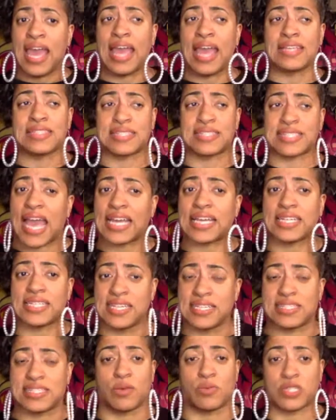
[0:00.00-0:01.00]

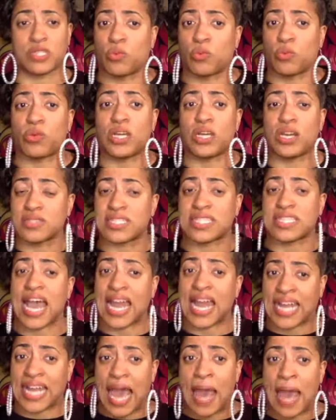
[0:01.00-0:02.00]
cyclists some real
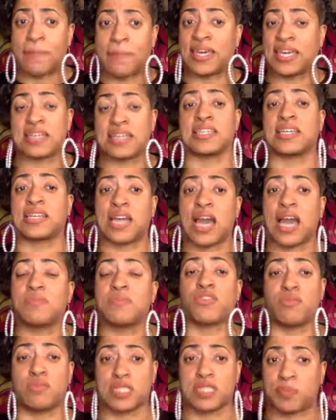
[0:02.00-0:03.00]
side eye because it comes
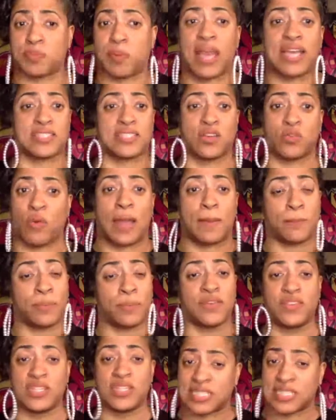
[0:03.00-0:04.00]
from a space of white
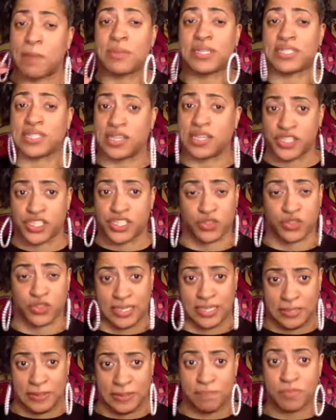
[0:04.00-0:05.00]
privilege. And I'm gonna tell you straight
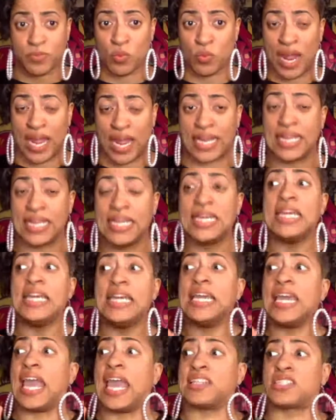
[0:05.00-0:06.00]
up, right?
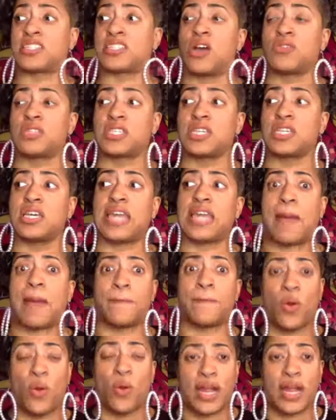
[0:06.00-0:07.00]
And so to that
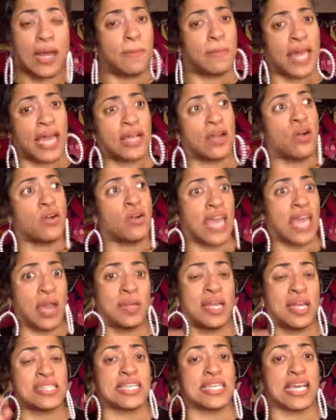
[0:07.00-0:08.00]
point, I'm like, okay, well,
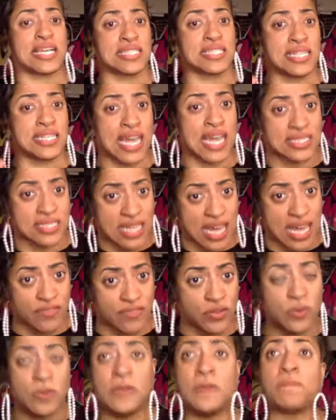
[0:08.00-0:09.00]
let's take it to the next
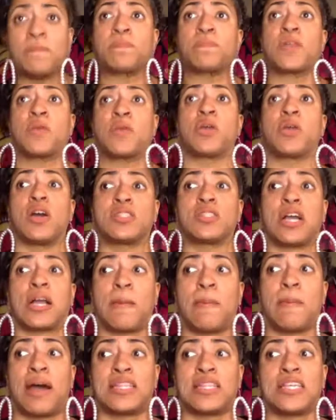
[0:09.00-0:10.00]
level. We're gonna talk
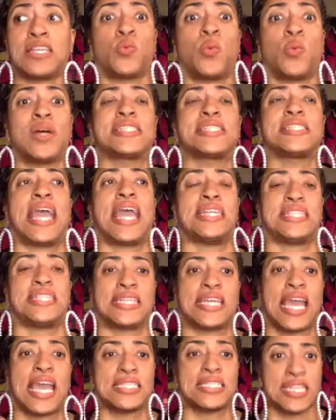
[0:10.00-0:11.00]
about these. What's the
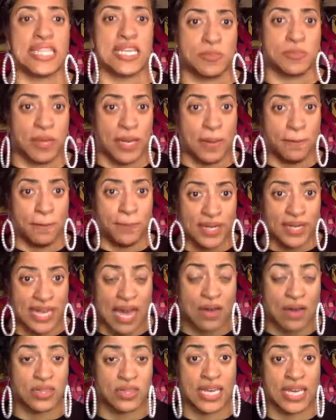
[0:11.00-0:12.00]
education that's being put
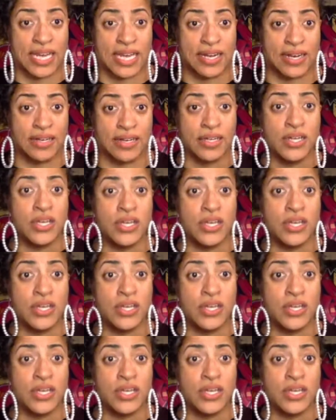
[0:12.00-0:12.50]
out there